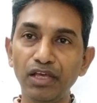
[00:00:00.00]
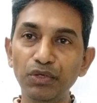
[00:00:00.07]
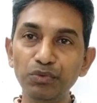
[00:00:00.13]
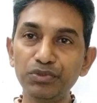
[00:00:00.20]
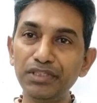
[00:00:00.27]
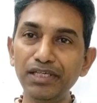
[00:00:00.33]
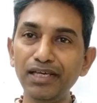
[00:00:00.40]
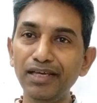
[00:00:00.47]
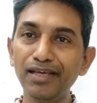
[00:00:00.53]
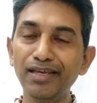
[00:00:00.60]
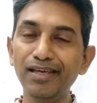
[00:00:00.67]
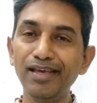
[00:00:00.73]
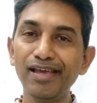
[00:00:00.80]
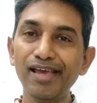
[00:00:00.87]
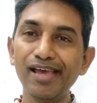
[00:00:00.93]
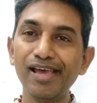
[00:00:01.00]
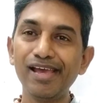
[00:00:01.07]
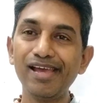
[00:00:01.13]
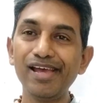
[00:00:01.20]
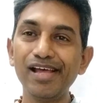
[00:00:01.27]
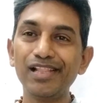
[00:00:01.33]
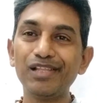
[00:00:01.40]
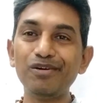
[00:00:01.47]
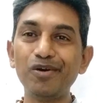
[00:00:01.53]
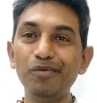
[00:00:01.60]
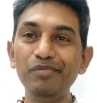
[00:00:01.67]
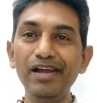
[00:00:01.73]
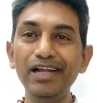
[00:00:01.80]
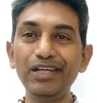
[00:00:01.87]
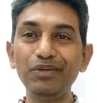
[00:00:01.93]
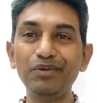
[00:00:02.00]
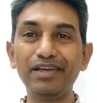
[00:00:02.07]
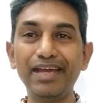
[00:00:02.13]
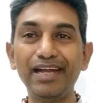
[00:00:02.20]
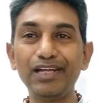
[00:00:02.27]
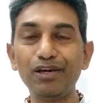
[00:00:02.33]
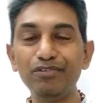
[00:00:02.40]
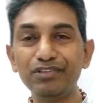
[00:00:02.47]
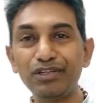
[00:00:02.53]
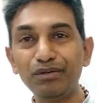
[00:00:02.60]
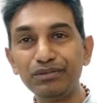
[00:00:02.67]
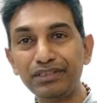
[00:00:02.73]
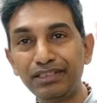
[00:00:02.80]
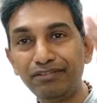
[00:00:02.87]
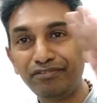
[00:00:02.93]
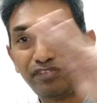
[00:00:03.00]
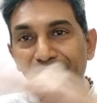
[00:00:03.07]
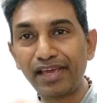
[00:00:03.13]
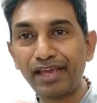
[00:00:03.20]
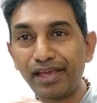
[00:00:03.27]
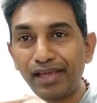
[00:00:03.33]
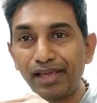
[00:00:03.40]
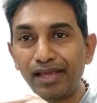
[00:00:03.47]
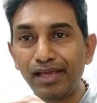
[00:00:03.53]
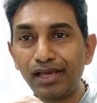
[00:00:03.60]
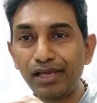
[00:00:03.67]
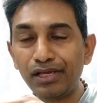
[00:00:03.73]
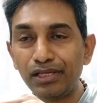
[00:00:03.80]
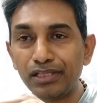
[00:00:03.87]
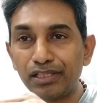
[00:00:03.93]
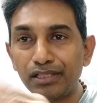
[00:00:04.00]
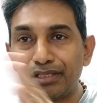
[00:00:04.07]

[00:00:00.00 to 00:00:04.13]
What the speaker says: You see, the moment you get out of the way,